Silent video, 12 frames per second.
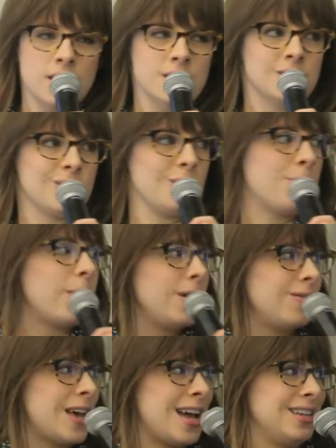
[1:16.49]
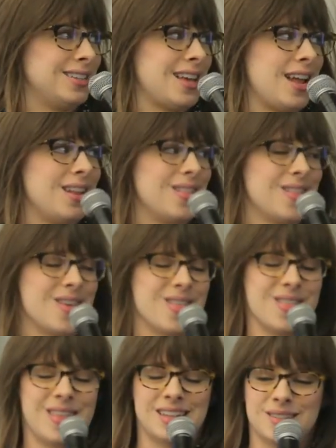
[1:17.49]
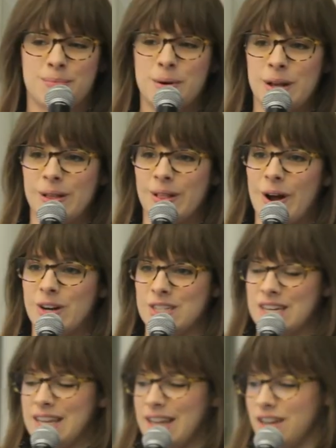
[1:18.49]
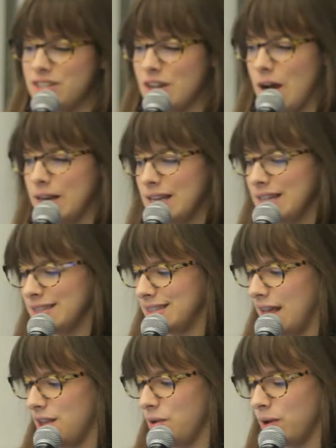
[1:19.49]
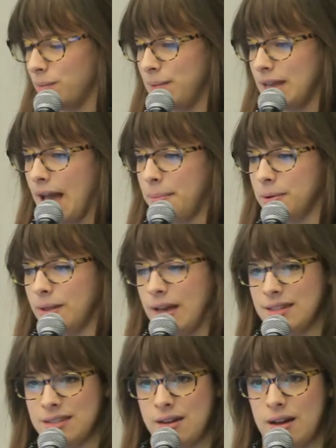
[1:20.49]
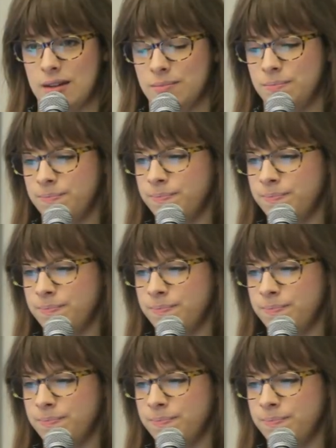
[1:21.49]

So, the point of that is that that's a pretty large and engaged audience that you could be capitalizing on.